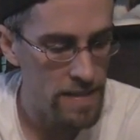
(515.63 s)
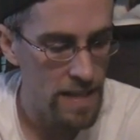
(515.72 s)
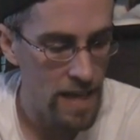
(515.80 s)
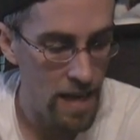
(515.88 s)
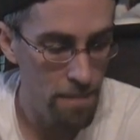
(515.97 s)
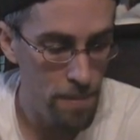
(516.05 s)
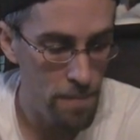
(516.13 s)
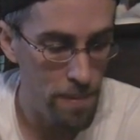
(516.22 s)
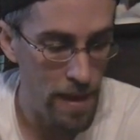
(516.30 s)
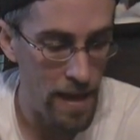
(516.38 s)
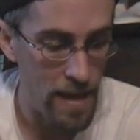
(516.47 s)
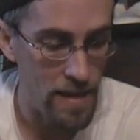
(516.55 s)
Tampa
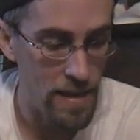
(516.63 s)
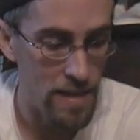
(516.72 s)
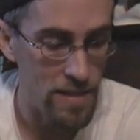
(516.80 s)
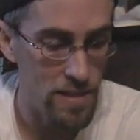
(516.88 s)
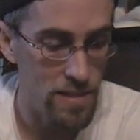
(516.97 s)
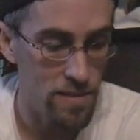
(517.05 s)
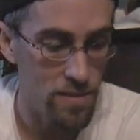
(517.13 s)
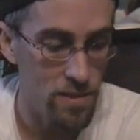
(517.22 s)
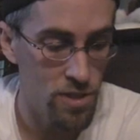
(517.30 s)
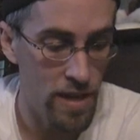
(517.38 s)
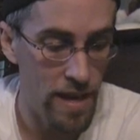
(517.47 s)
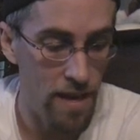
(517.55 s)
Bay gets
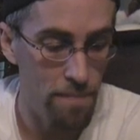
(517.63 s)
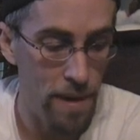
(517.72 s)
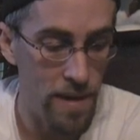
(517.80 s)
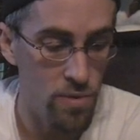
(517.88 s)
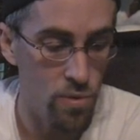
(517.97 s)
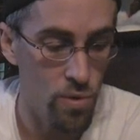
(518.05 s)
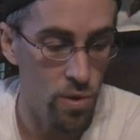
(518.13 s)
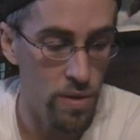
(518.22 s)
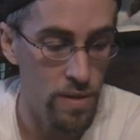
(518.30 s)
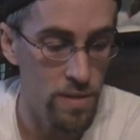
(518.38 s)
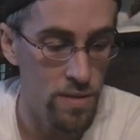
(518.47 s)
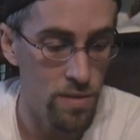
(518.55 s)
shut out by New
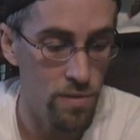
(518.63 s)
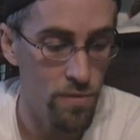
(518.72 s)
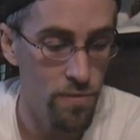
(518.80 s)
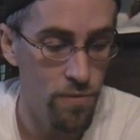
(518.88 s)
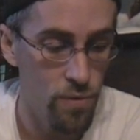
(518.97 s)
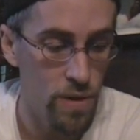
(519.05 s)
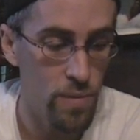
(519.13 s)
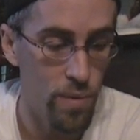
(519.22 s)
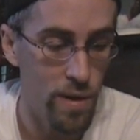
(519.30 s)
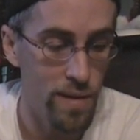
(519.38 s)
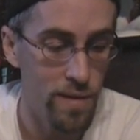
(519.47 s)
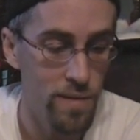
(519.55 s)
Orleans
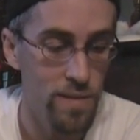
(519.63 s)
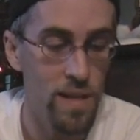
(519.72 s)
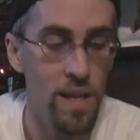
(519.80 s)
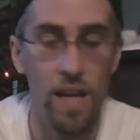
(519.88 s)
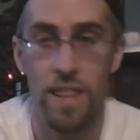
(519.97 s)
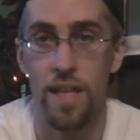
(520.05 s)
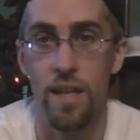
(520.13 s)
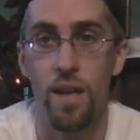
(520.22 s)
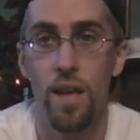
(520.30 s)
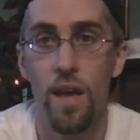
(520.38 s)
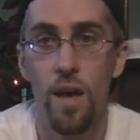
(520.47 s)
41-0.